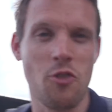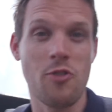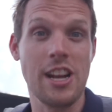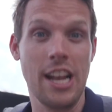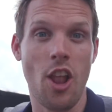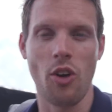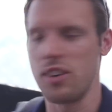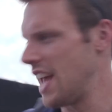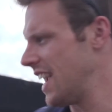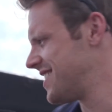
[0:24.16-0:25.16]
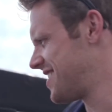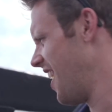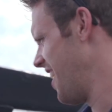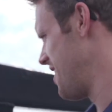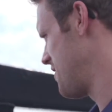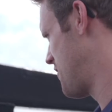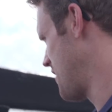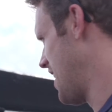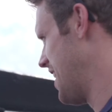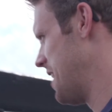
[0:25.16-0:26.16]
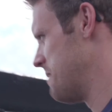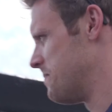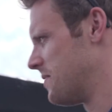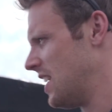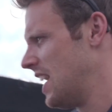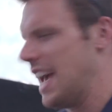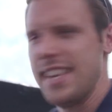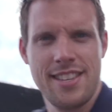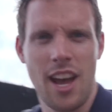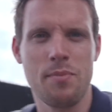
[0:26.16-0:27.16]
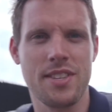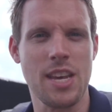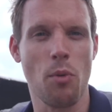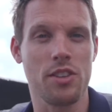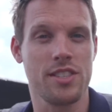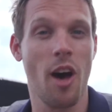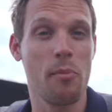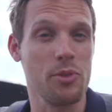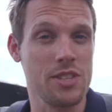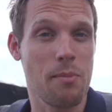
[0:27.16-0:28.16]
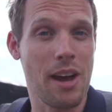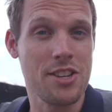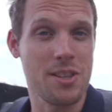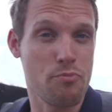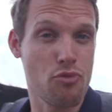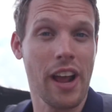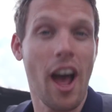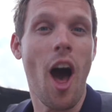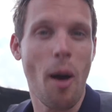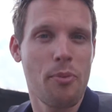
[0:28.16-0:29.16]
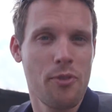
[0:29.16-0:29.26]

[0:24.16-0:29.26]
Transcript: a really long day's dive. It's time to see what samples they managed to bring up.